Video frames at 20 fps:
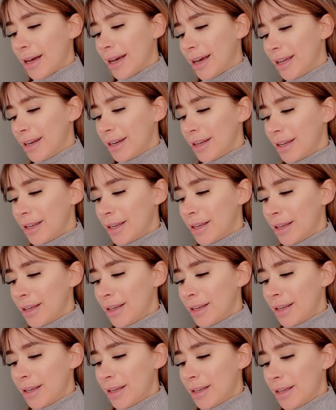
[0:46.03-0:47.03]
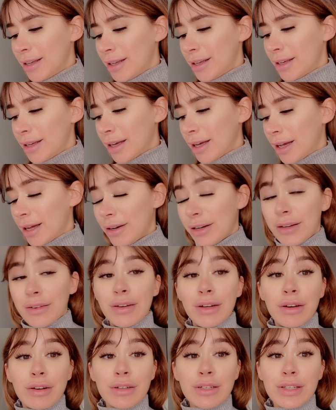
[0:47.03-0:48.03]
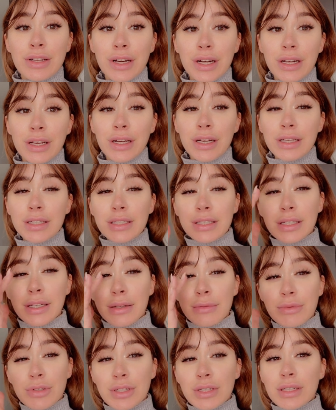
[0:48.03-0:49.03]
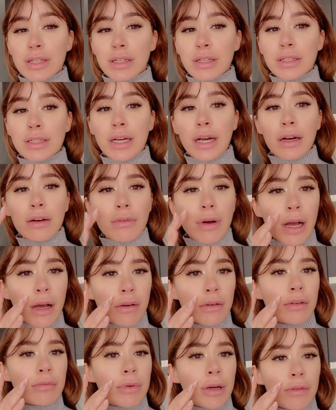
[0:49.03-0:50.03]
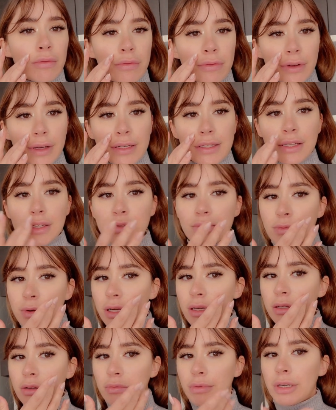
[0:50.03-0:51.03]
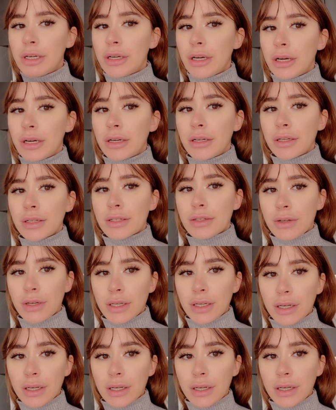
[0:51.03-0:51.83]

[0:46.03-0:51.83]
got, I don't even know, sorry guys. I'm just a little tired. Wow, my face is red in weird areas right